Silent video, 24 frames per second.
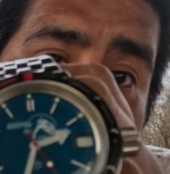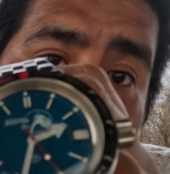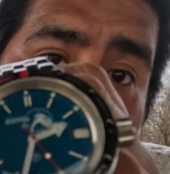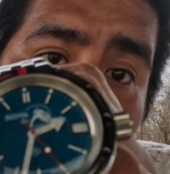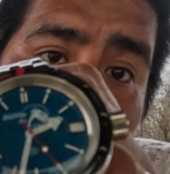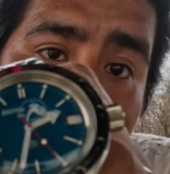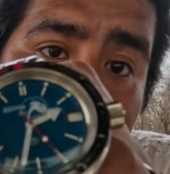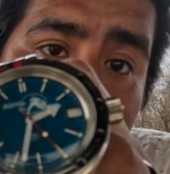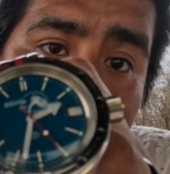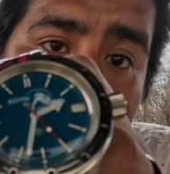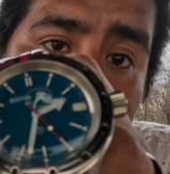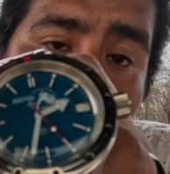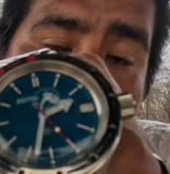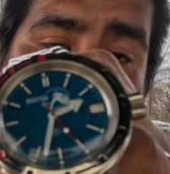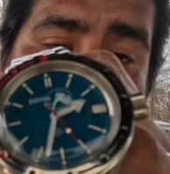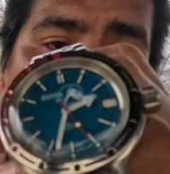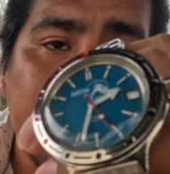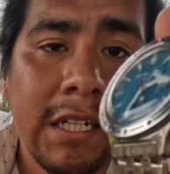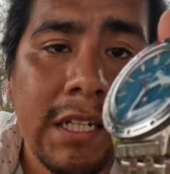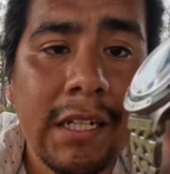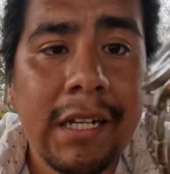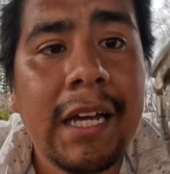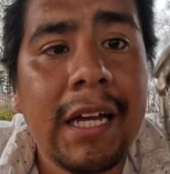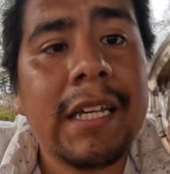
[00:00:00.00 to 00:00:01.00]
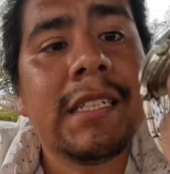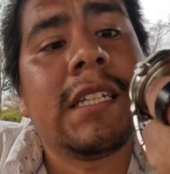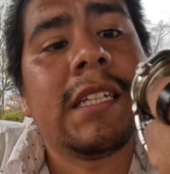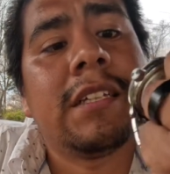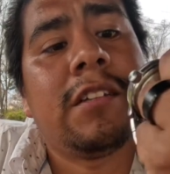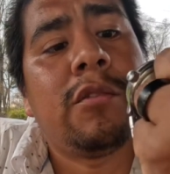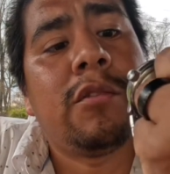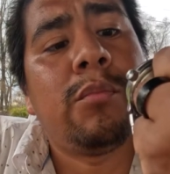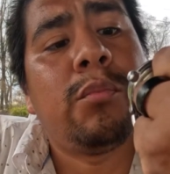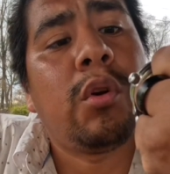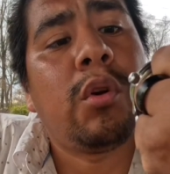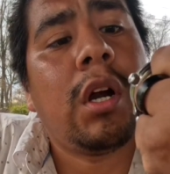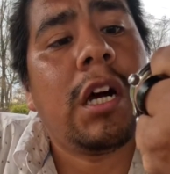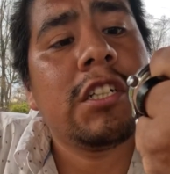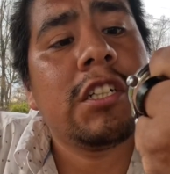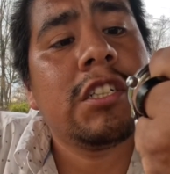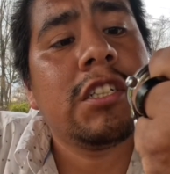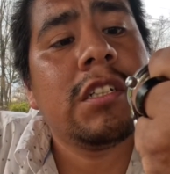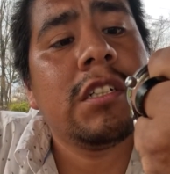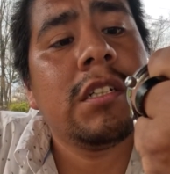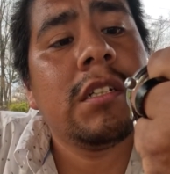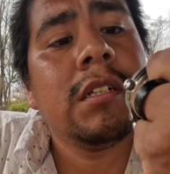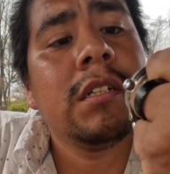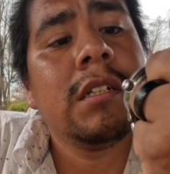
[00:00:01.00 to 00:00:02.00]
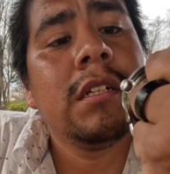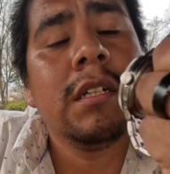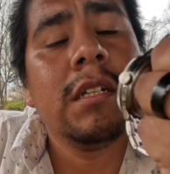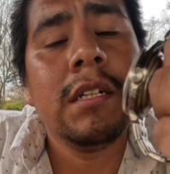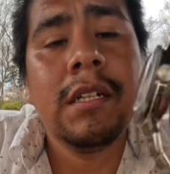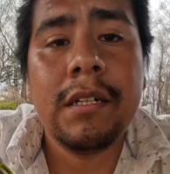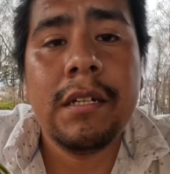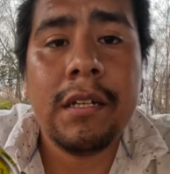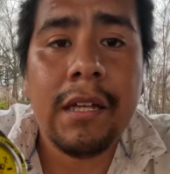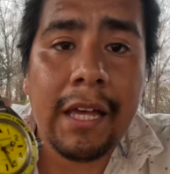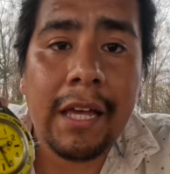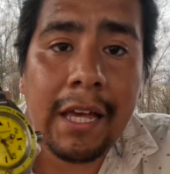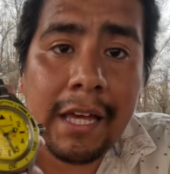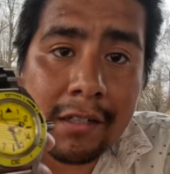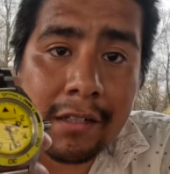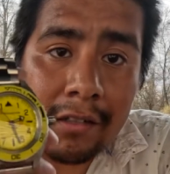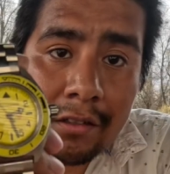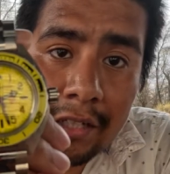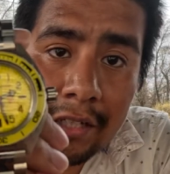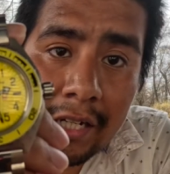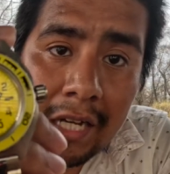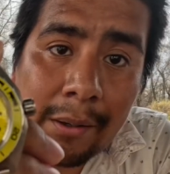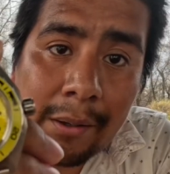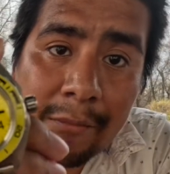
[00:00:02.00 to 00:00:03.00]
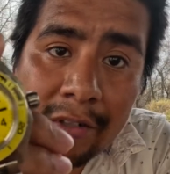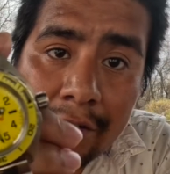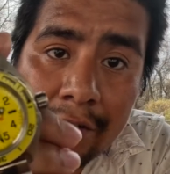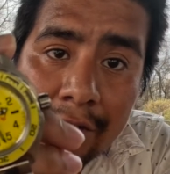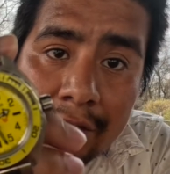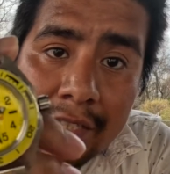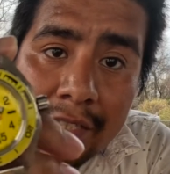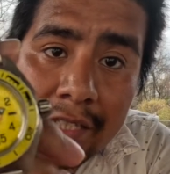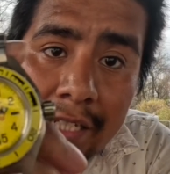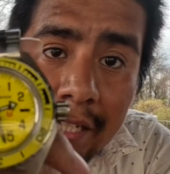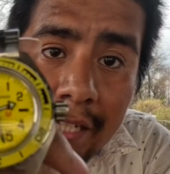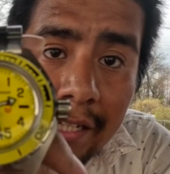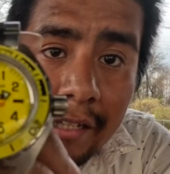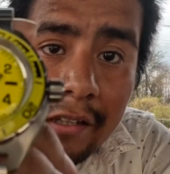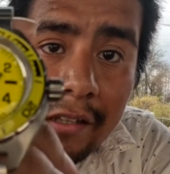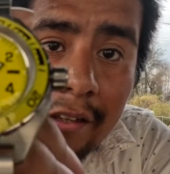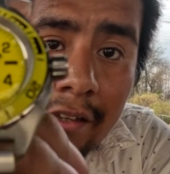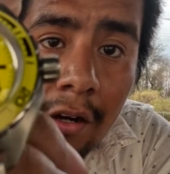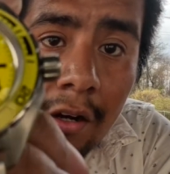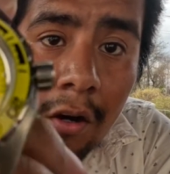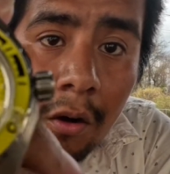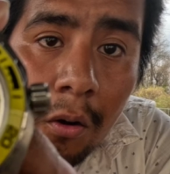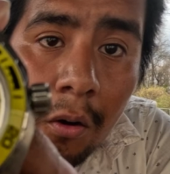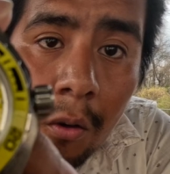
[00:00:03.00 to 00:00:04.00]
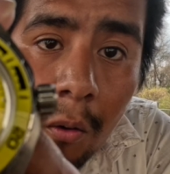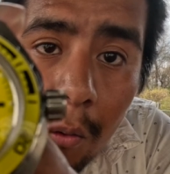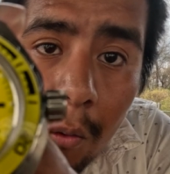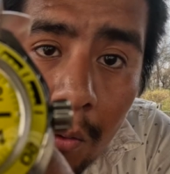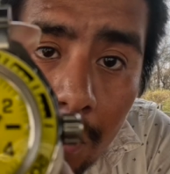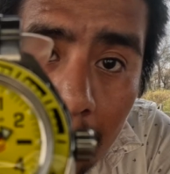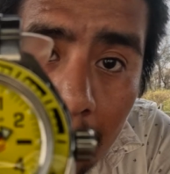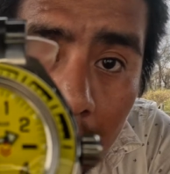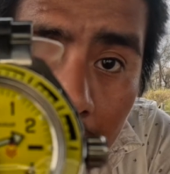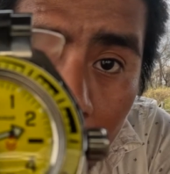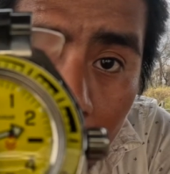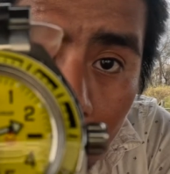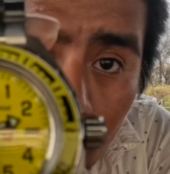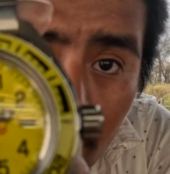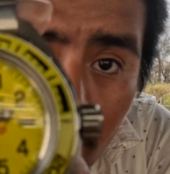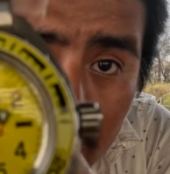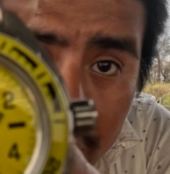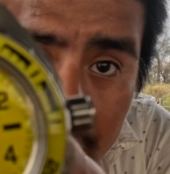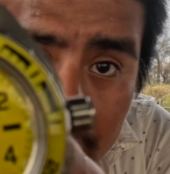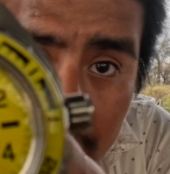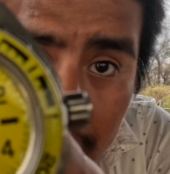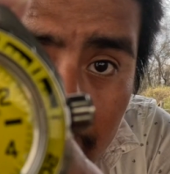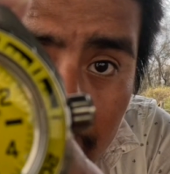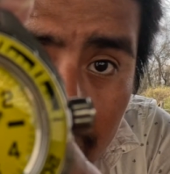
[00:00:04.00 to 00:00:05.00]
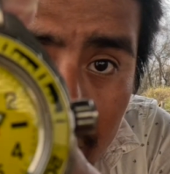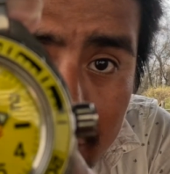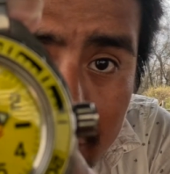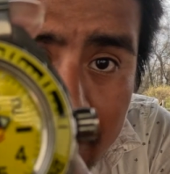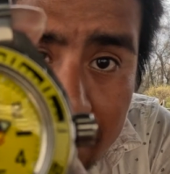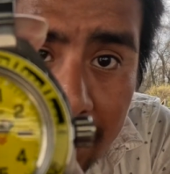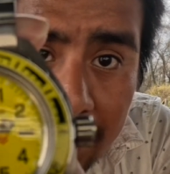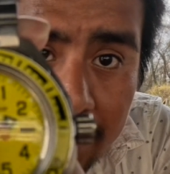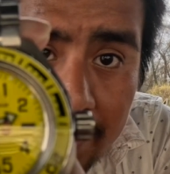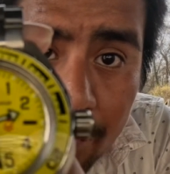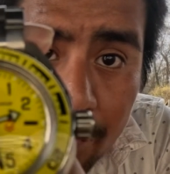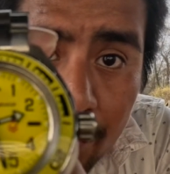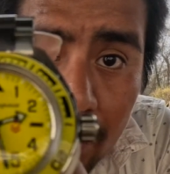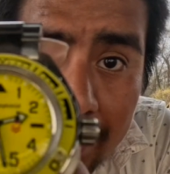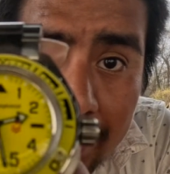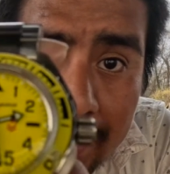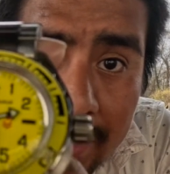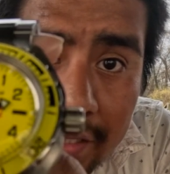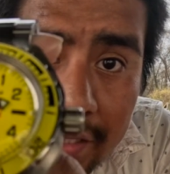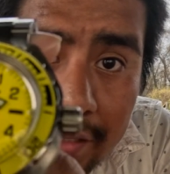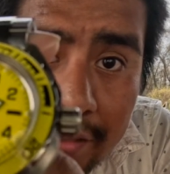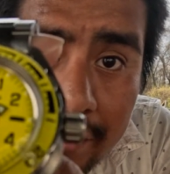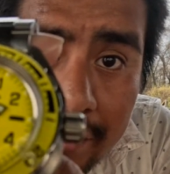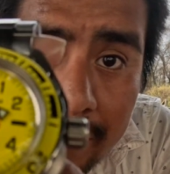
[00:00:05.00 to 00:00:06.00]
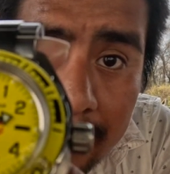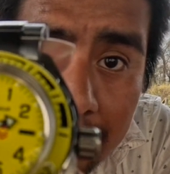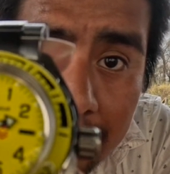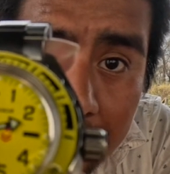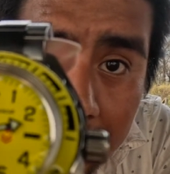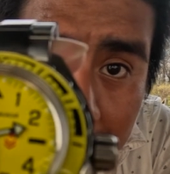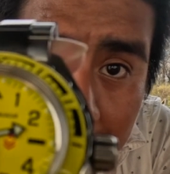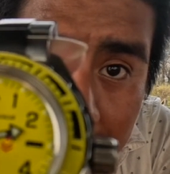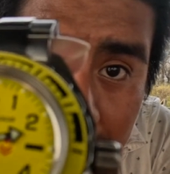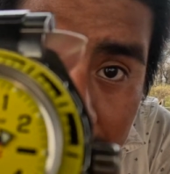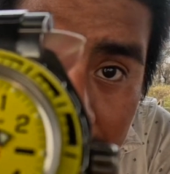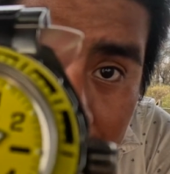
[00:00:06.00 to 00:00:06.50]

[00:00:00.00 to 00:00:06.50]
and they look really nice and they're brushed. And on the Komandirskie, the whole watch dial is just printed. It's